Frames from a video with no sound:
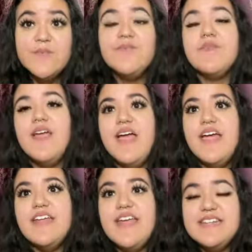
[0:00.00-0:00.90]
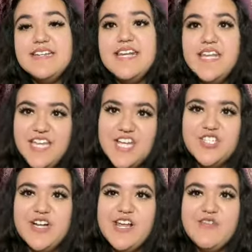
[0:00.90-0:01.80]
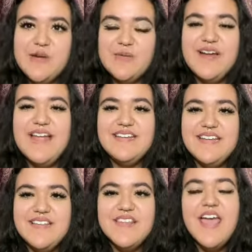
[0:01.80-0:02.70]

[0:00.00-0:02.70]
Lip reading: and it ended yesterday, February 18th.